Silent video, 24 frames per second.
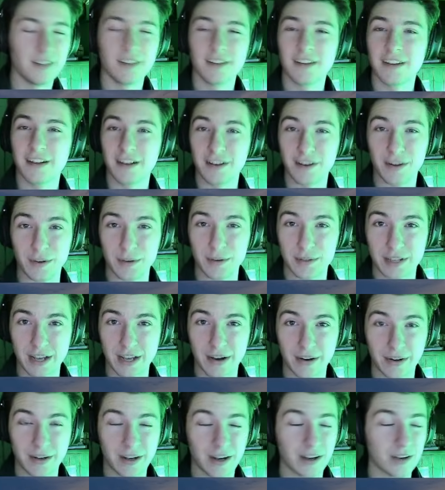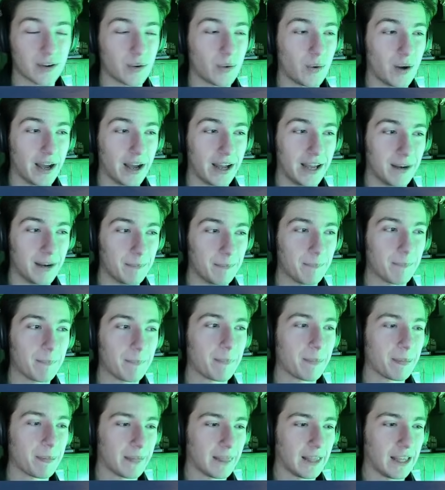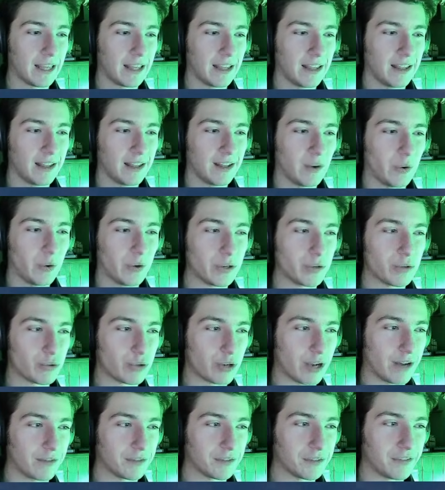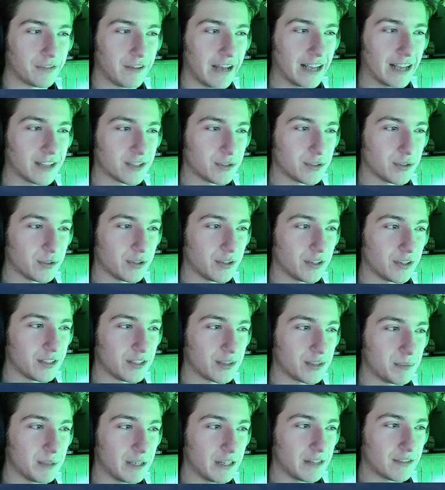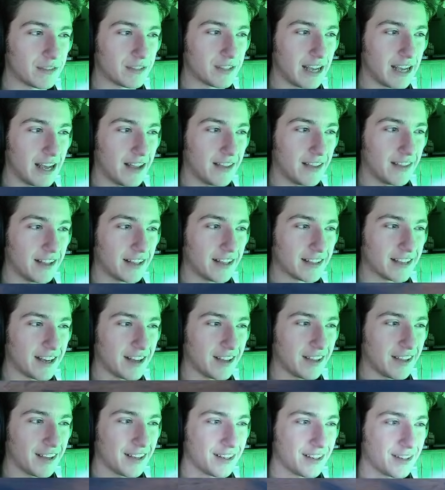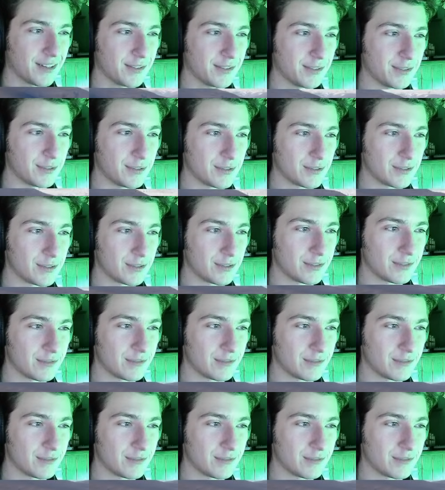Notice how it got quiet? When you travel faster than the speed of sound, that's how that goes.